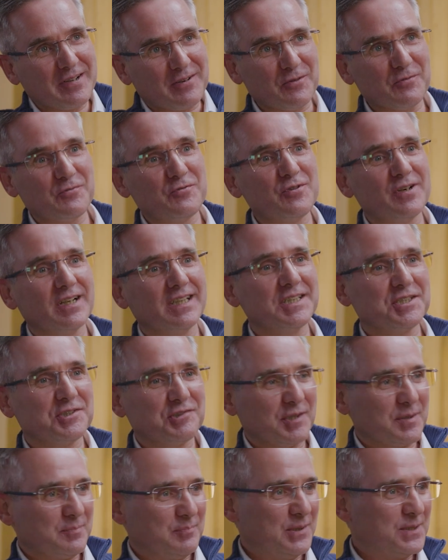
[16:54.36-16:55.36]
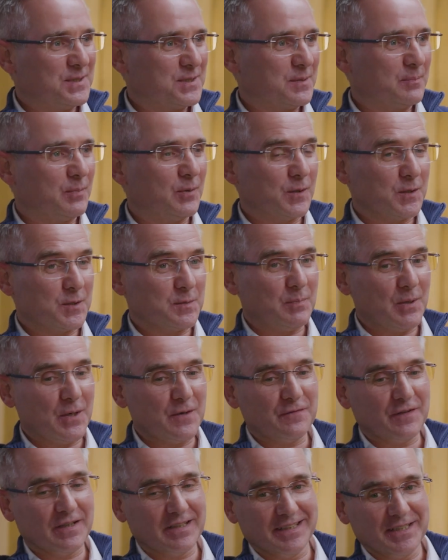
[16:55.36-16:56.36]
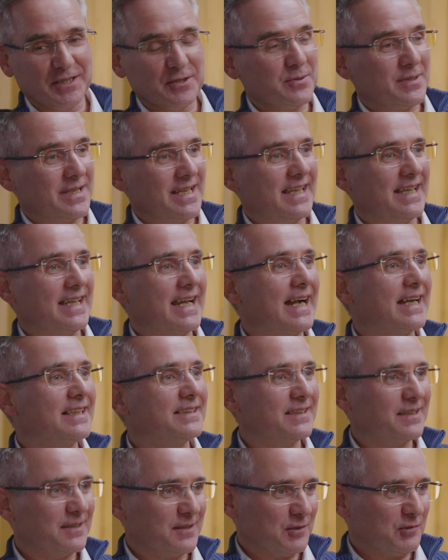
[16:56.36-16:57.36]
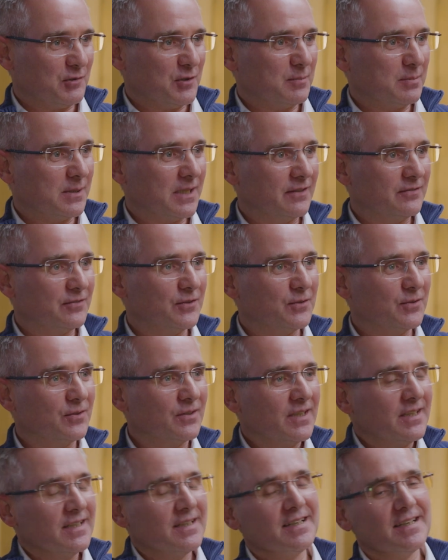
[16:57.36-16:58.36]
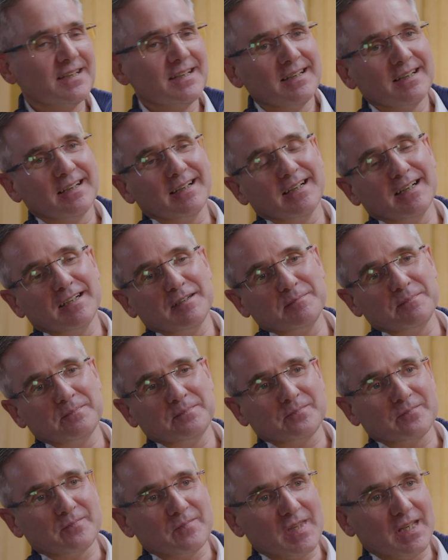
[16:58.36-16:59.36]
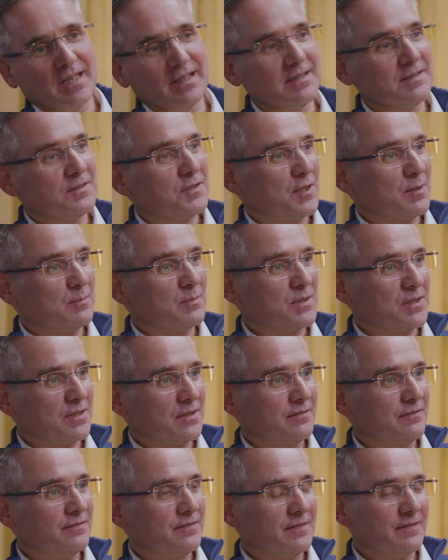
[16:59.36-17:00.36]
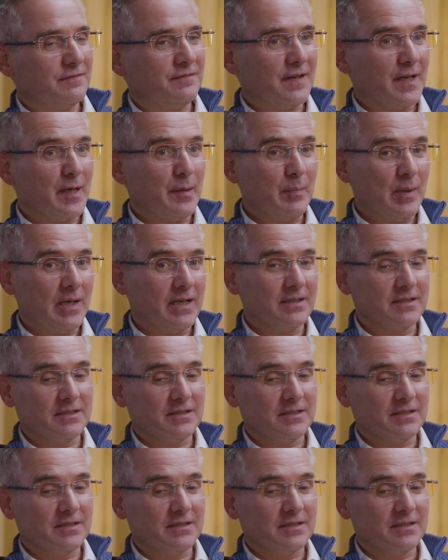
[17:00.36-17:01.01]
got really strict principles, both at the UK and at the group level, in terms of fair pay.